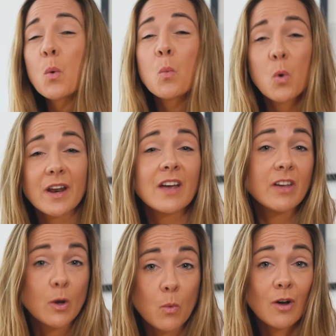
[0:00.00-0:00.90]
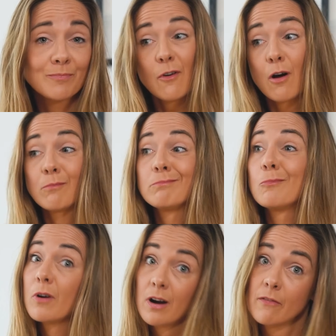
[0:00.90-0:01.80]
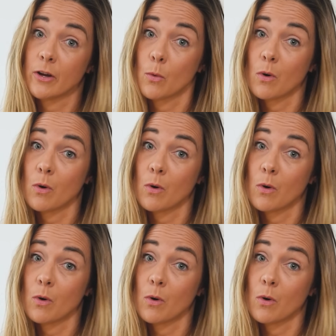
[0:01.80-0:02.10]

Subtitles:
whatever you want from wherever you